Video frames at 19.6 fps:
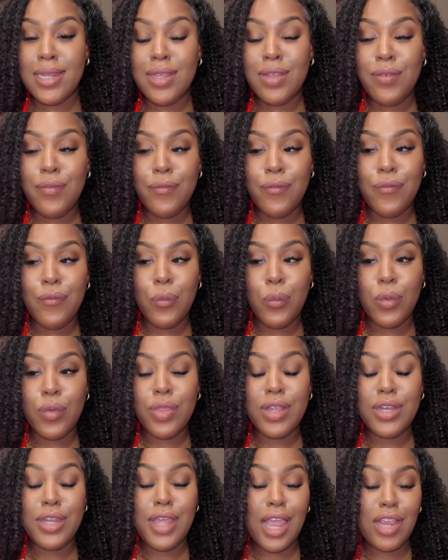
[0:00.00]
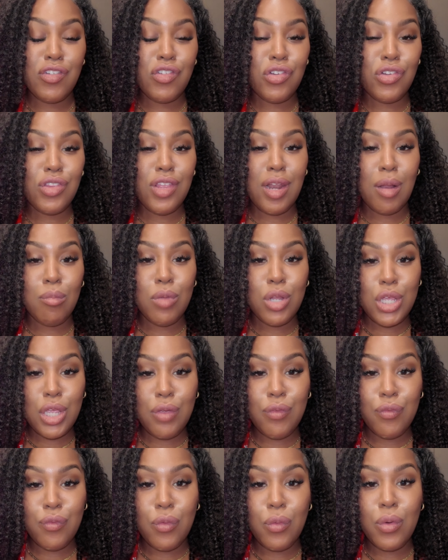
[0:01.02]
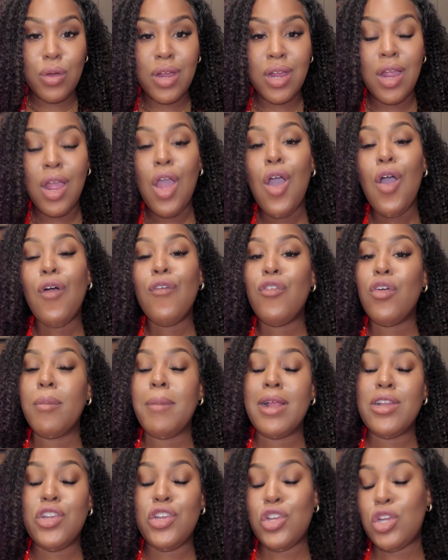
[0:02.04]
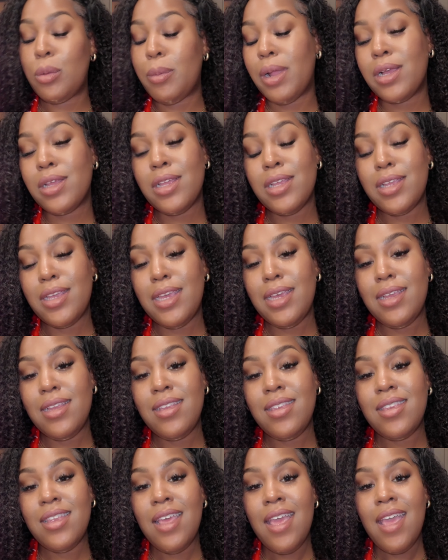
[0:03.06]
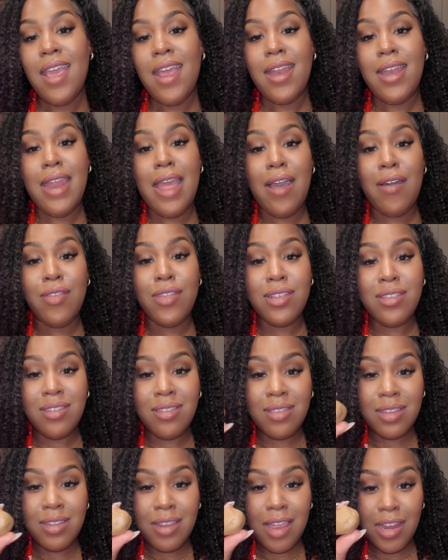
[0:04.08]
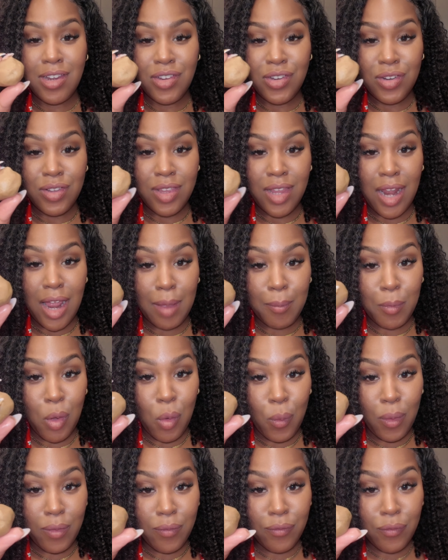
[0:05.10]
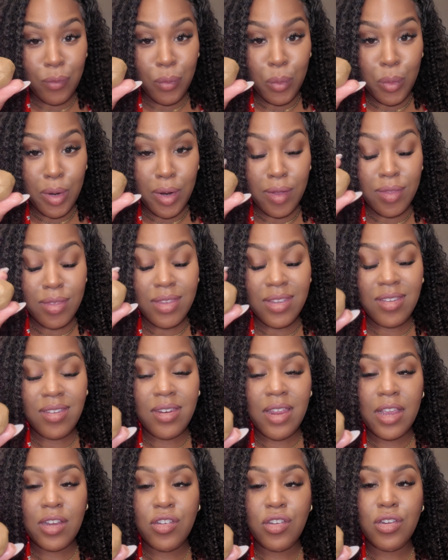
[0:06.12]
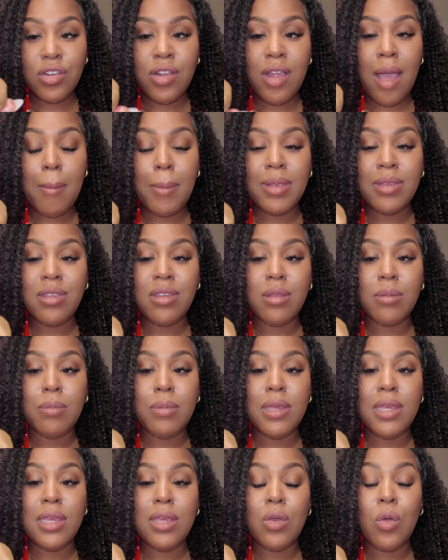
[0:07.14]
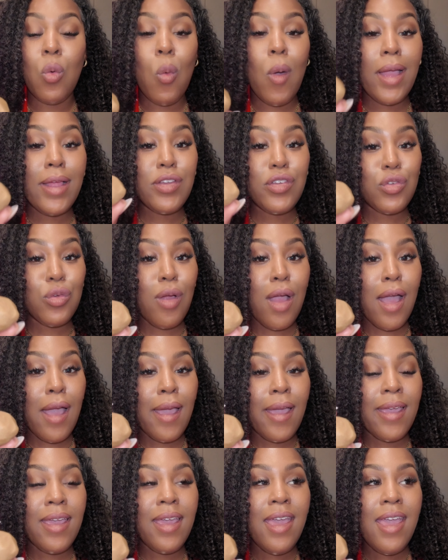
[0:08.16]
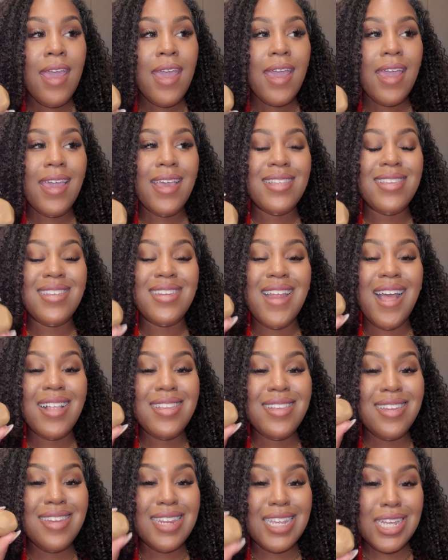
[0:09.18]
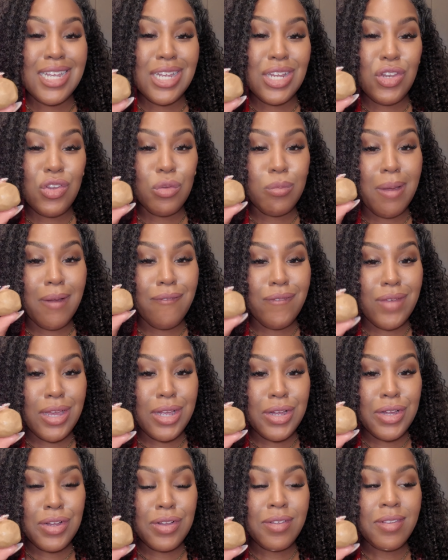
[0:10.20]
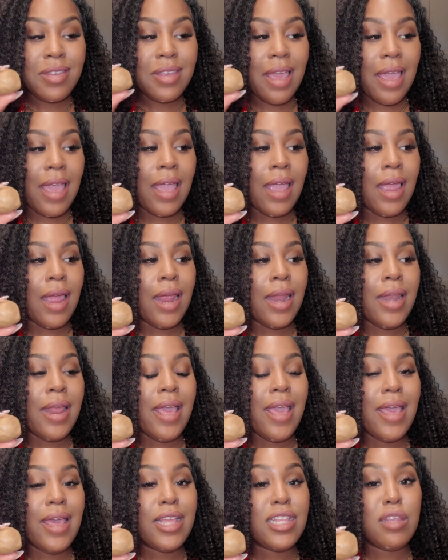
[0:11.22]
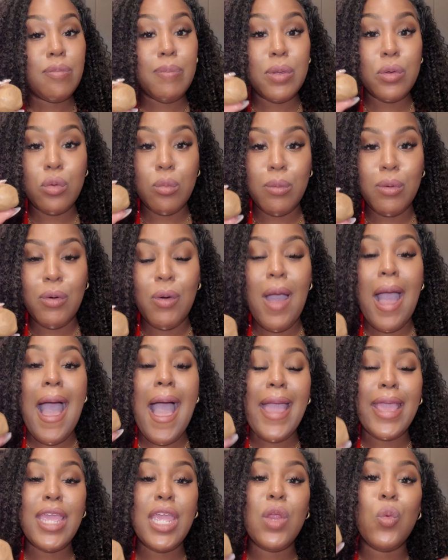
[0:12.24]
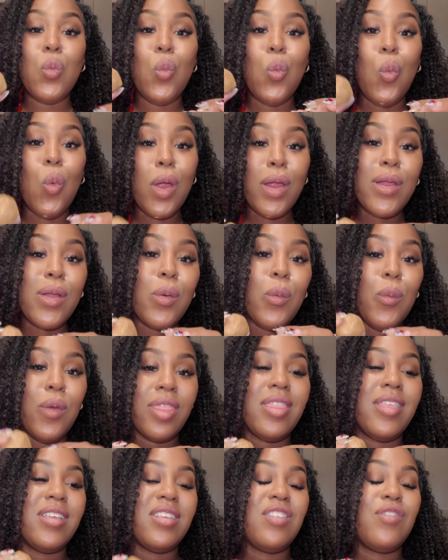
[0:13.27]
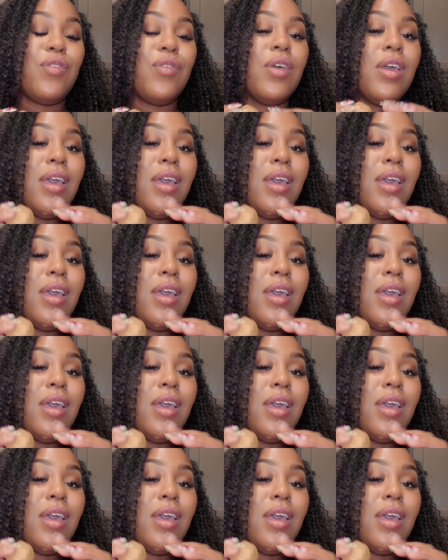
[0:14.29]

it for the texture that I'm looking for my gingerbread cookies. Now, this is the texture that I'm going for. This texture happens to be quite dry. It's not sticking to my fingers, and it's buildable. I can work with this